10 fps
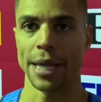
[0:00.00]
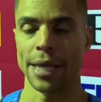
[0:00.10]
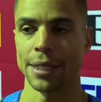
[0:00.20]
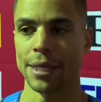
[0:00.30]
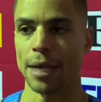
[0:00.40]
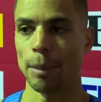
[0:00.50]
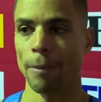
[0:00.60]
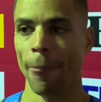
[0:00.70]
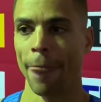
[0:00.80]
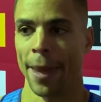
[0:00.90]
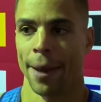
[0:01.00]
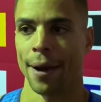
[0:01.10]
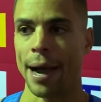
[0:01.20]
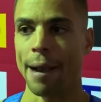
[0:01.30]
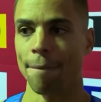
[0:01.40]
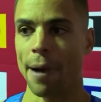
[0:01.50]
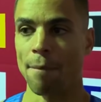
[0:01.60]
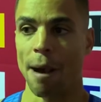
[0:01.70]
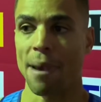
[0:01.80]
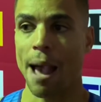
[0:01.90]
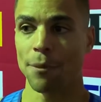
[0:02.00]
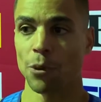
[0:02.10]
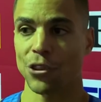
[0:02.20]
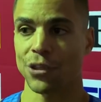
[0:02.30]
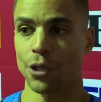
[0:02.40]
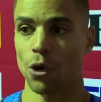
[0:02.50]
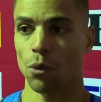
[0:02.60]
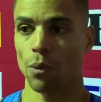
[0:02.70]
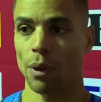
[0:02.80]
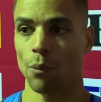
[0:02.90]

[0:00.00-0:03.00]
And I'm happy with, you know,